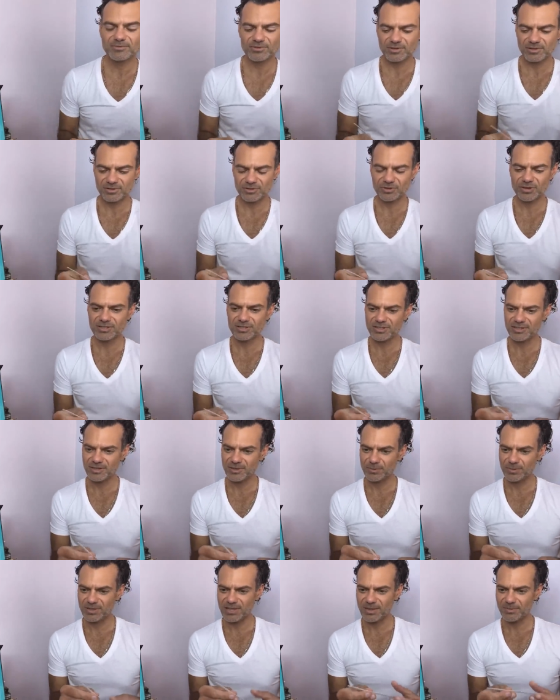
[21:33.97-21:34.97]
I dread to
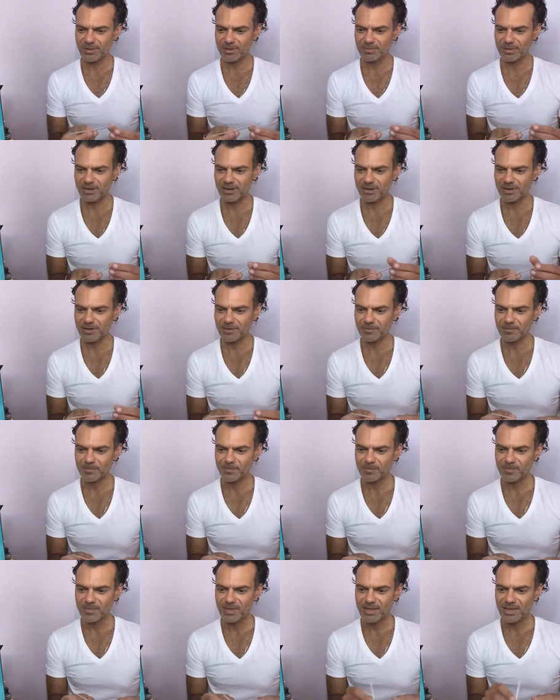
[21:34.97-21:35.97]
think what that might be like.
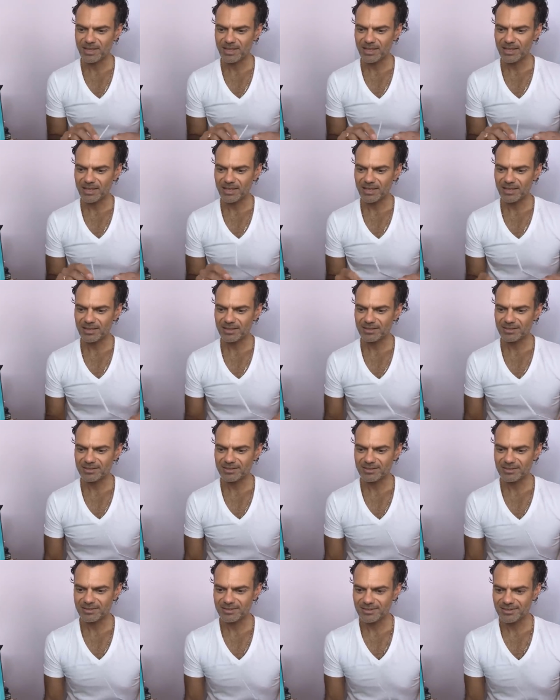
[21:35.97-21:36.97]
Uh,
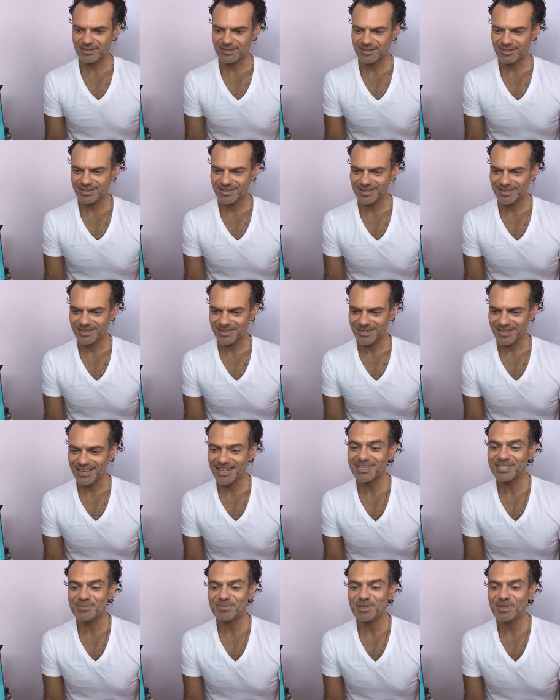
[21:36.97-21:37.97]

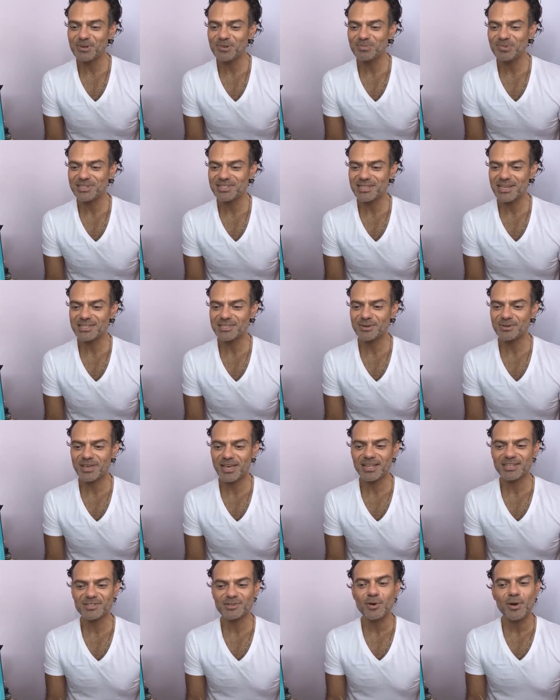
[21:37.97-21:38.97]
it's me, Aubrey says,
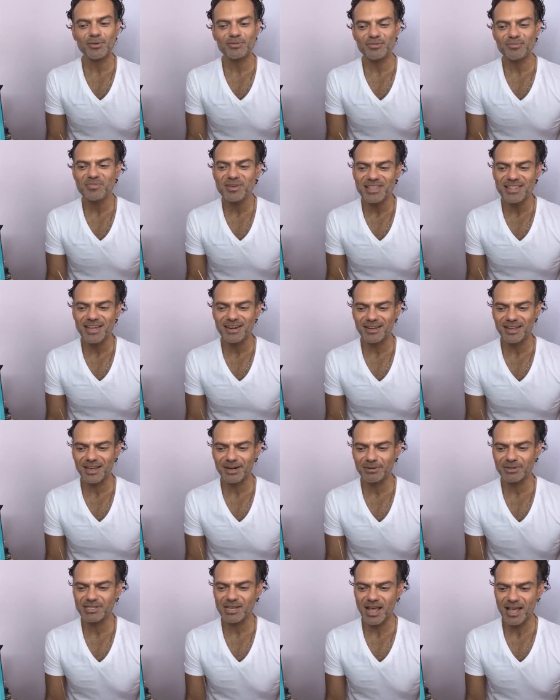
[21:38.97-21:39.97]
okay, it's not for me that
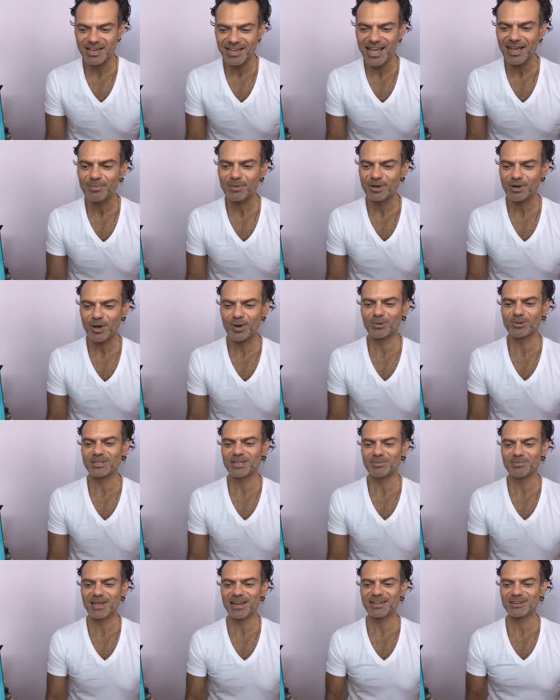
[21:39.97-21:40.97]
iris. I am a cold
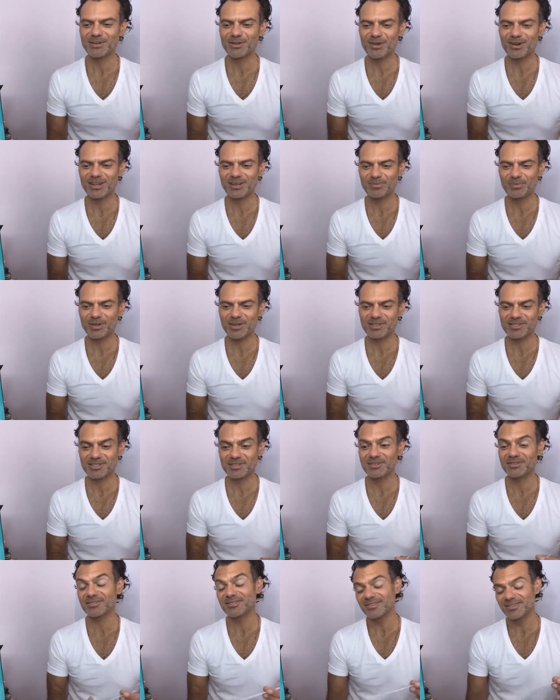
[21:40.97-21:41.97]
and melancholic
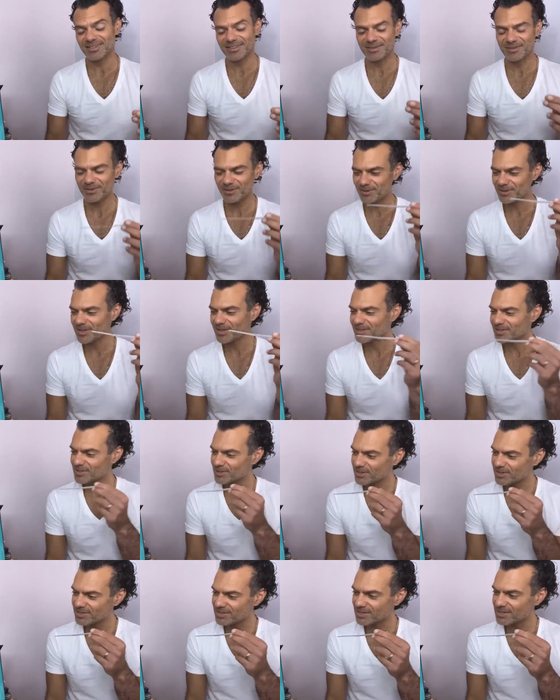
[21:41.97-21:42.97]
person. Oh, there you go.
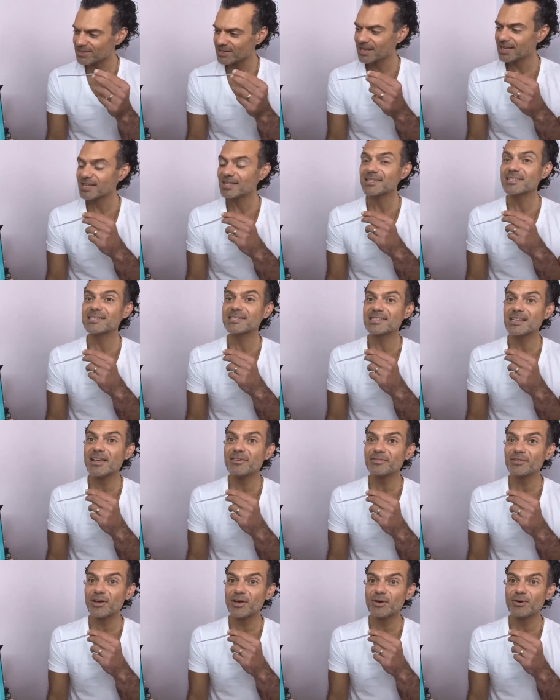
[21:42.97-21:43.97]
So this is
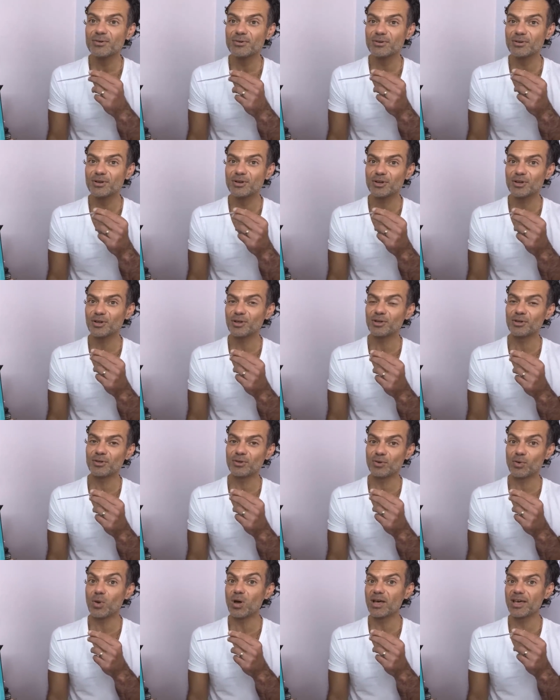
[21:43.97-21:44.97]
Safran
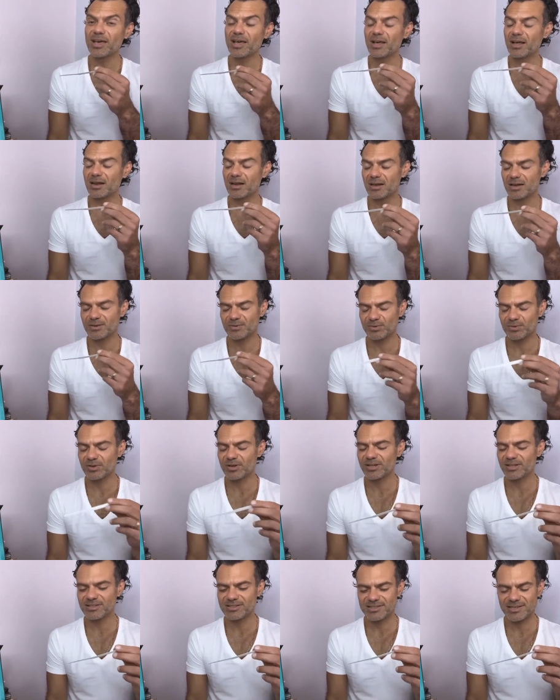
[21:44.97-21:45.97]
Royal,
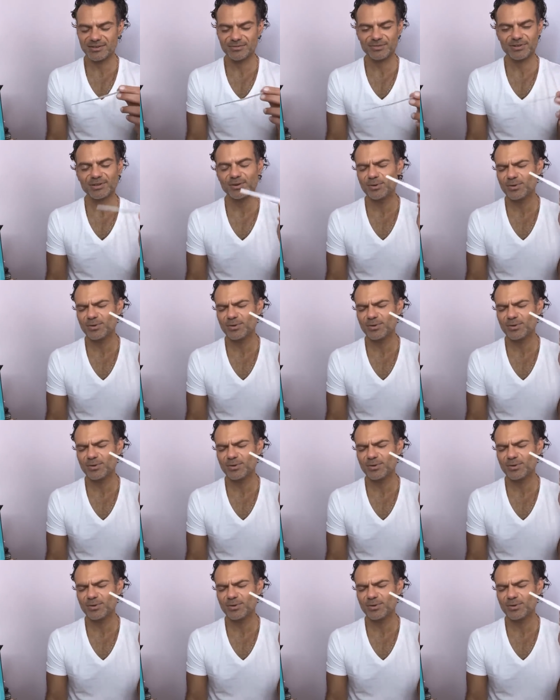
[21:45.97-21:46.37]
Royal Saffron.